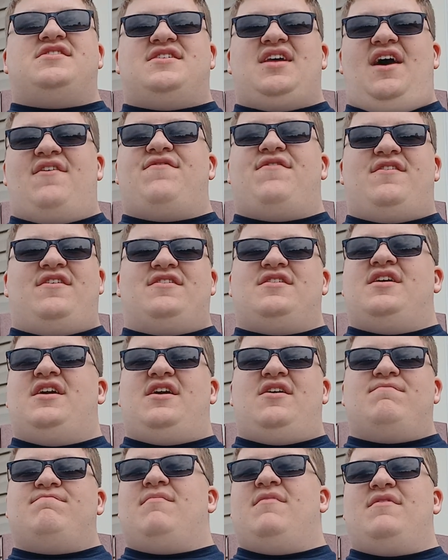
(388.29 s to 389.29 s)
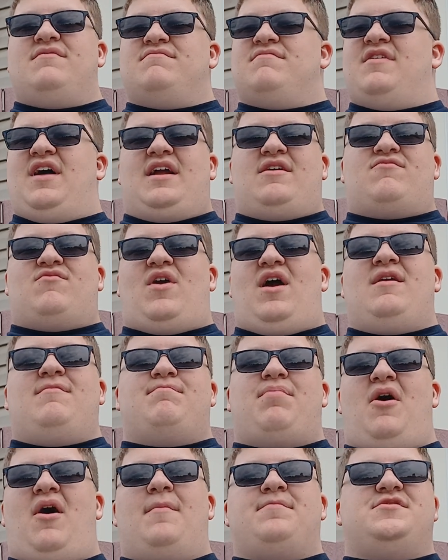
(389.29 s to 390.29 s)
definitely like write
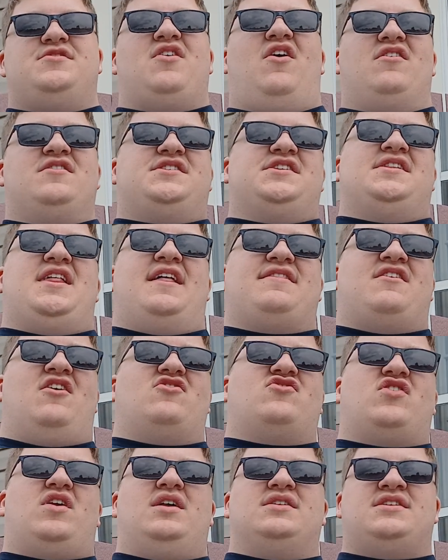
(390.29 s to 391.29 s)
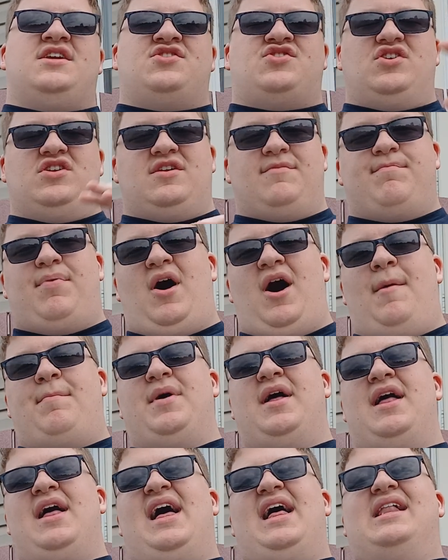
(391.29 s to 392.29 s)
pop songs, and that their transition to pop
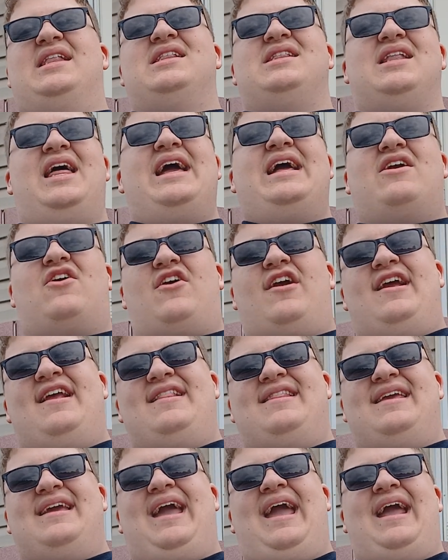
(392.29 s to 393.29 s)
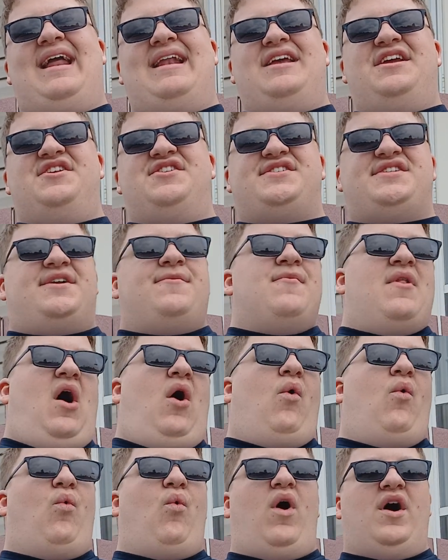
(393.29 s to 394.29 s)
later in the 80s
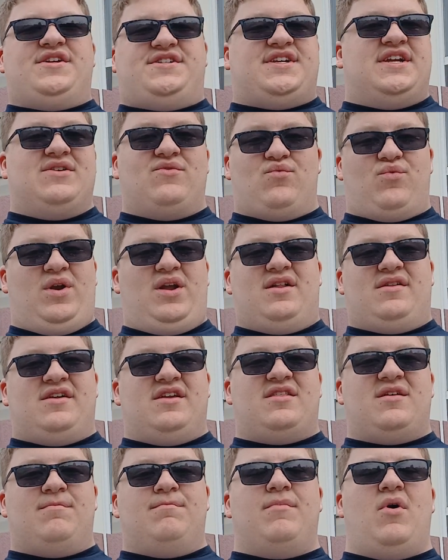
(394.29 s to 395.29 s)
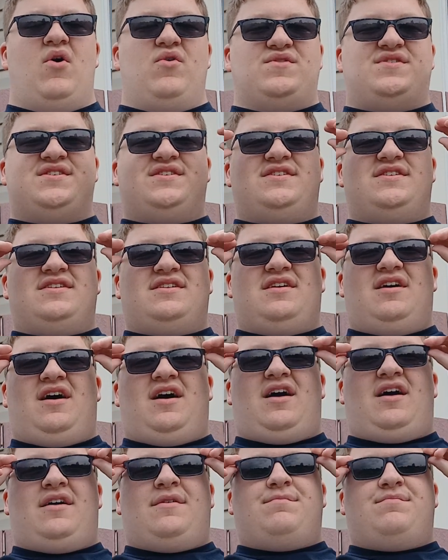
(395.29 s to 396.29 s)
wasn't really the most
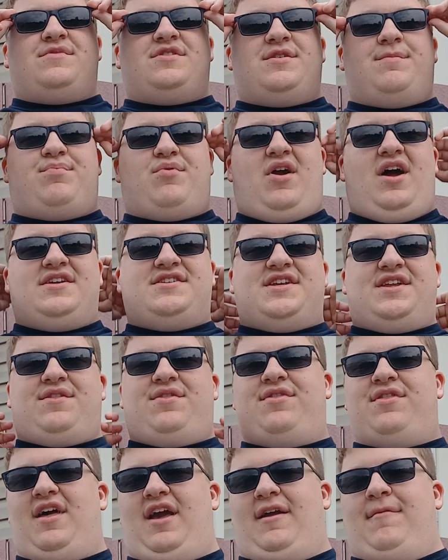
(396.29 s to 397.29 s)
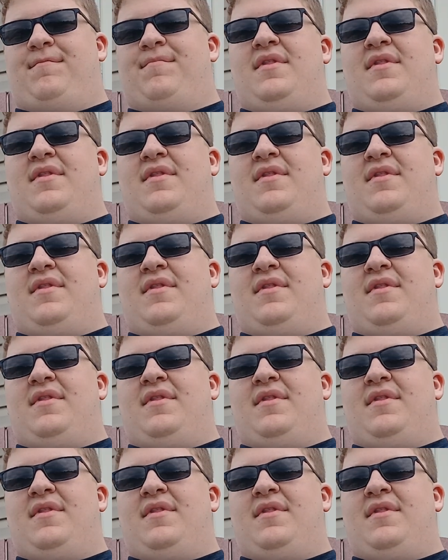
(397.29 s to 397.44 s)
surprising thing.